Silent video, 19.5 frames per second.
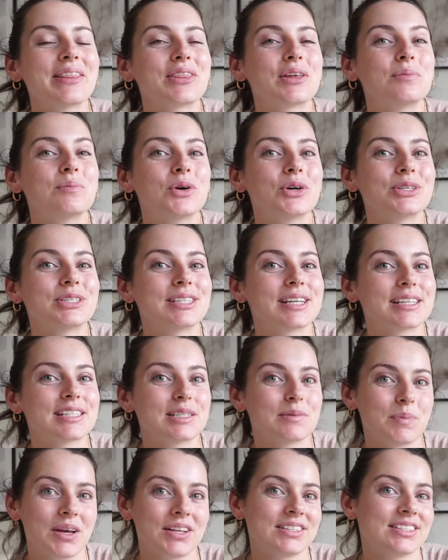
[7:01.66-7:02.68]
the most
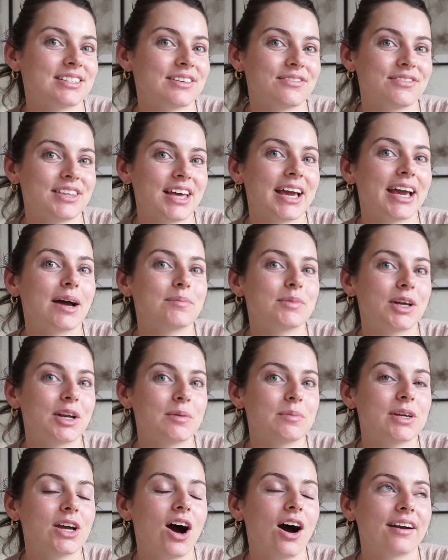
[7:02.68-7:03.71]
expensive thing, I'm
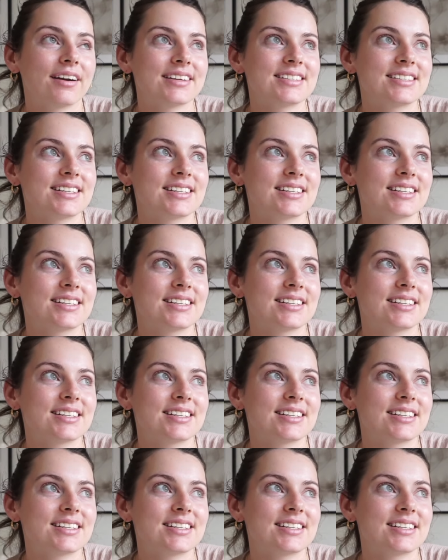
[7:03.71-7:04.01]
gonna be honest.